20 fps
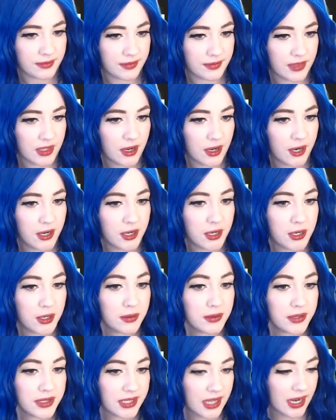Our new
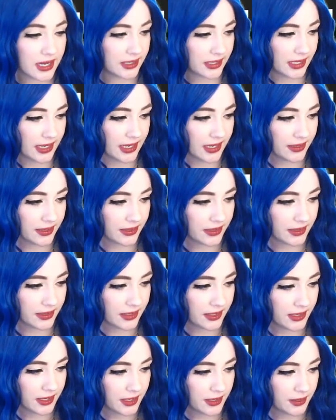side length,
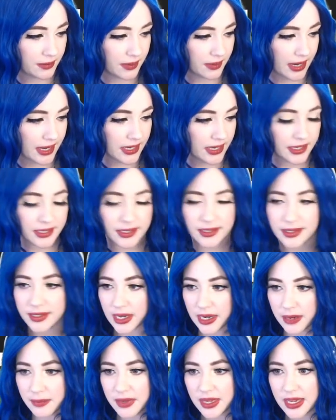right, is going
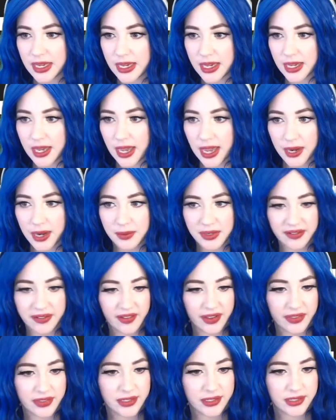to be, how do we
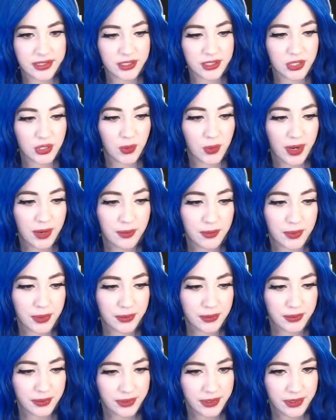define this? The square root
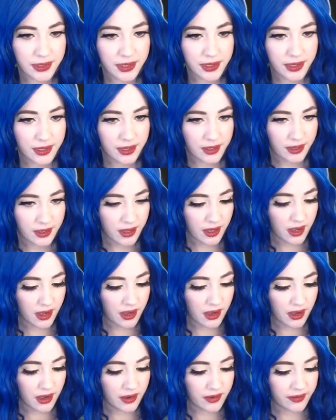
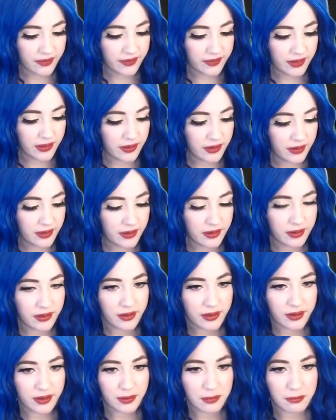of
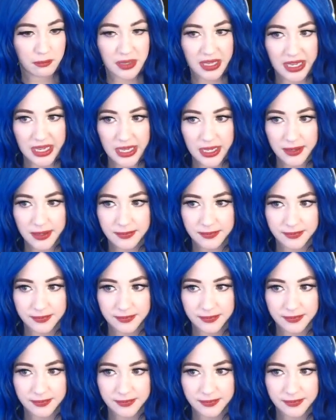b